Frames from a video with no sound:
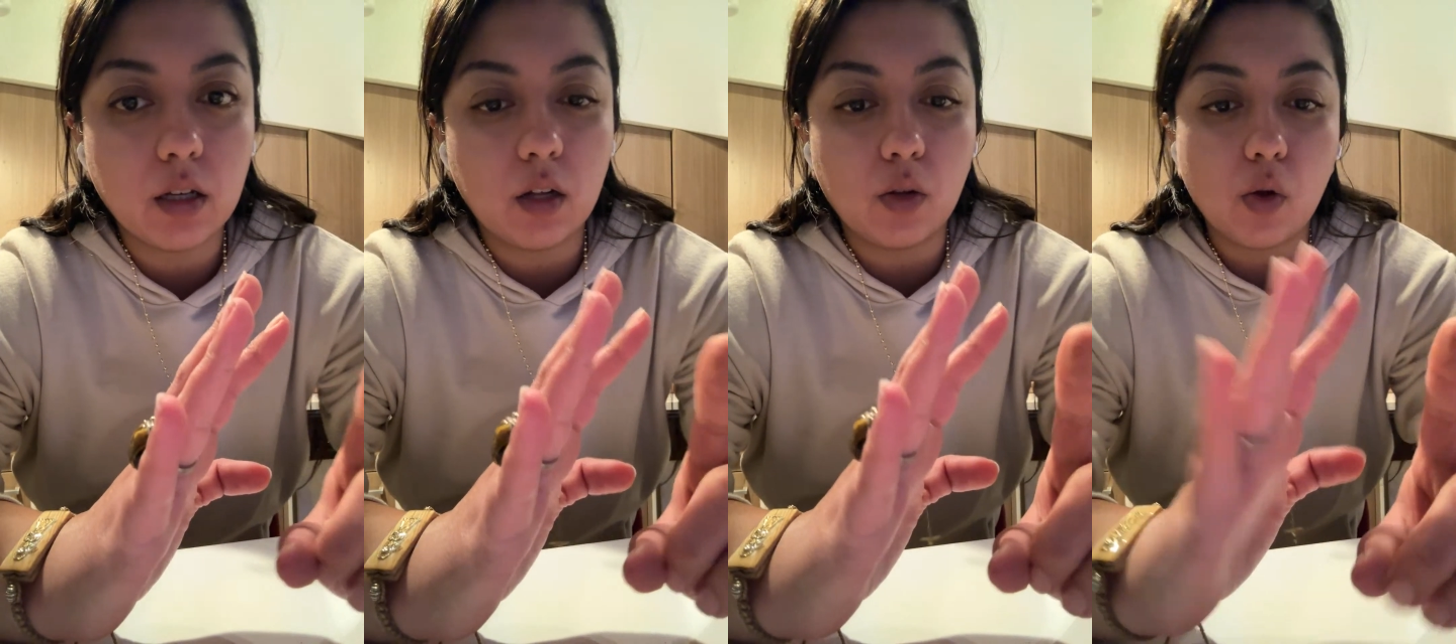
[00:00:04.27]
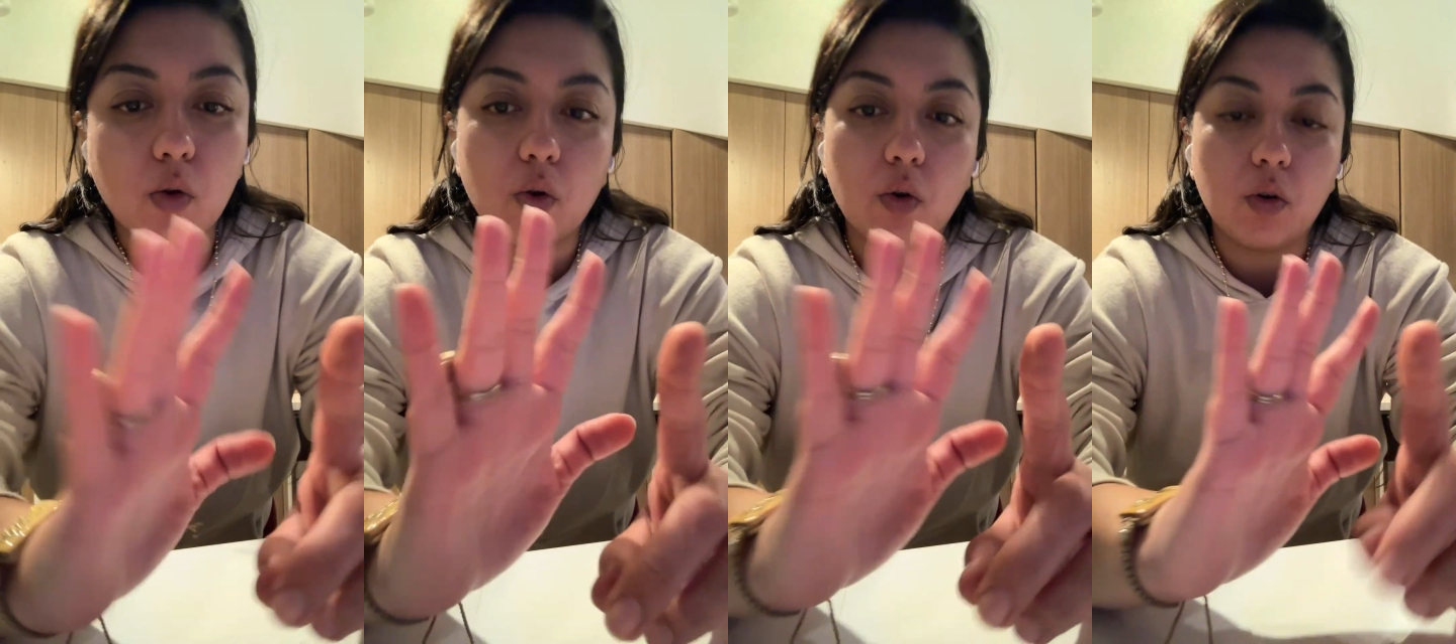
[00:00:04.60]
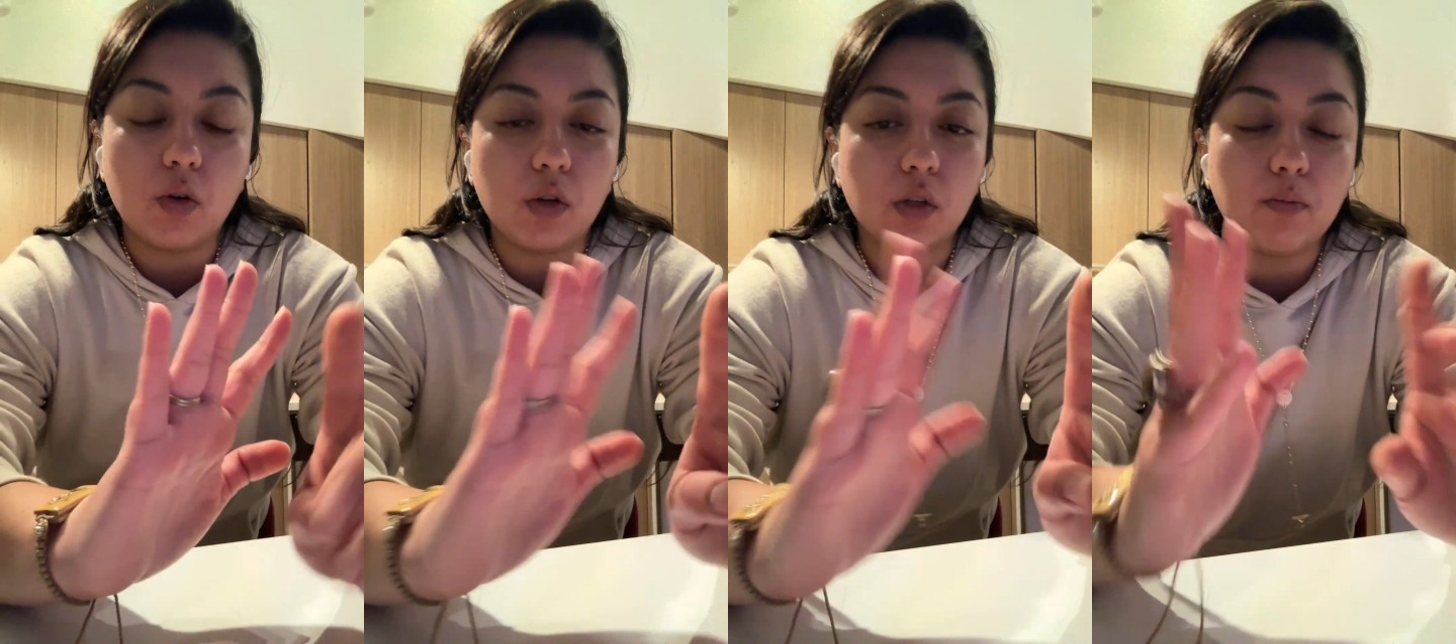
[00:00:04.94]
a
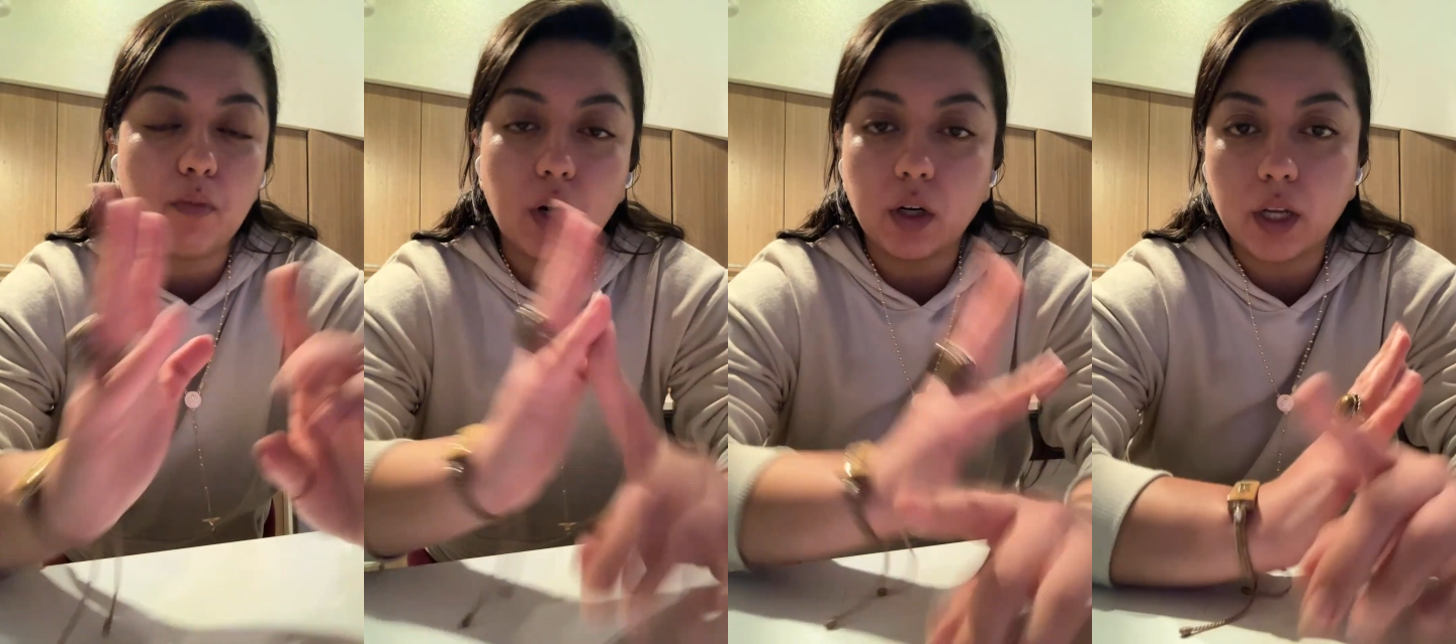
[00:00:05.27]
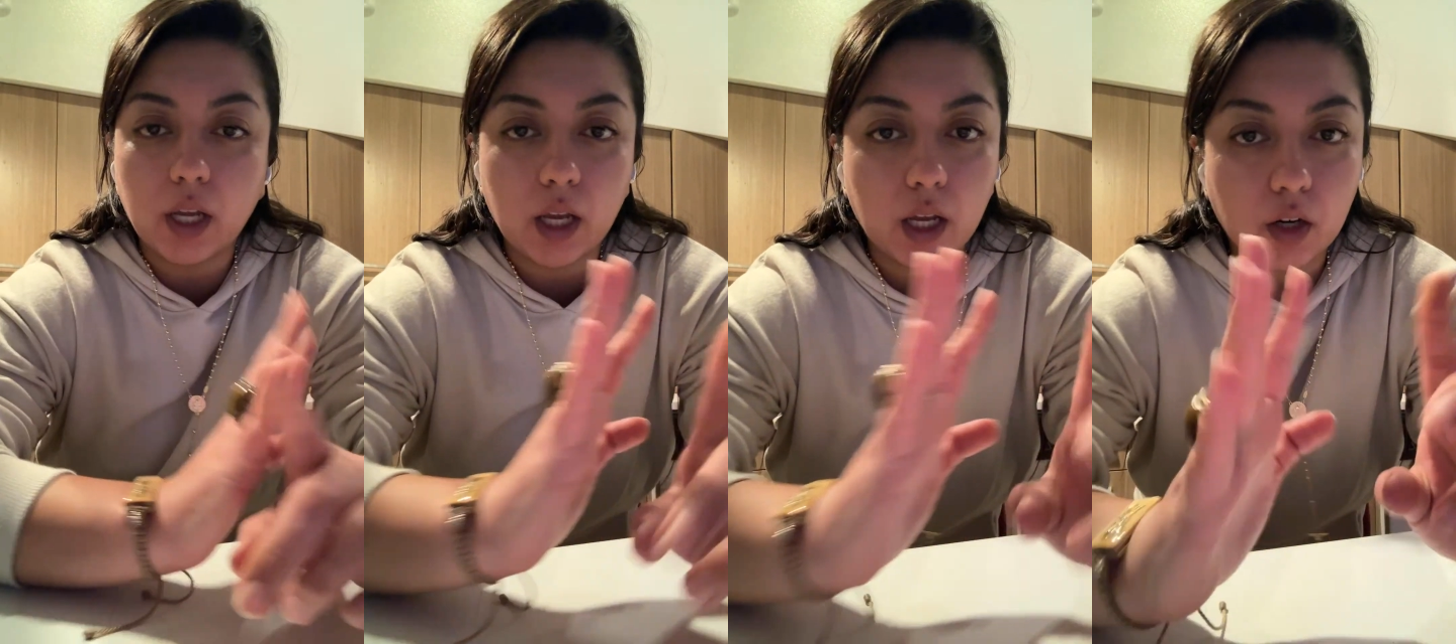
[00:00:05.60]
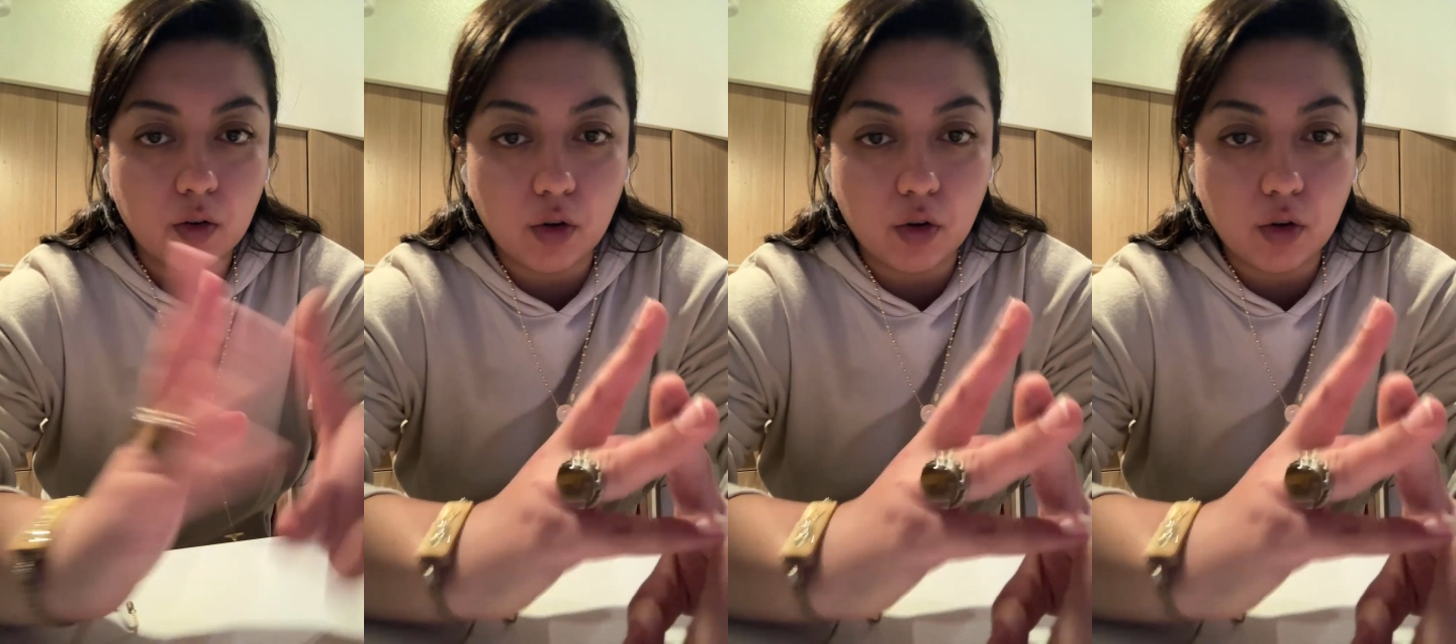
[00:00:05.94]
local market,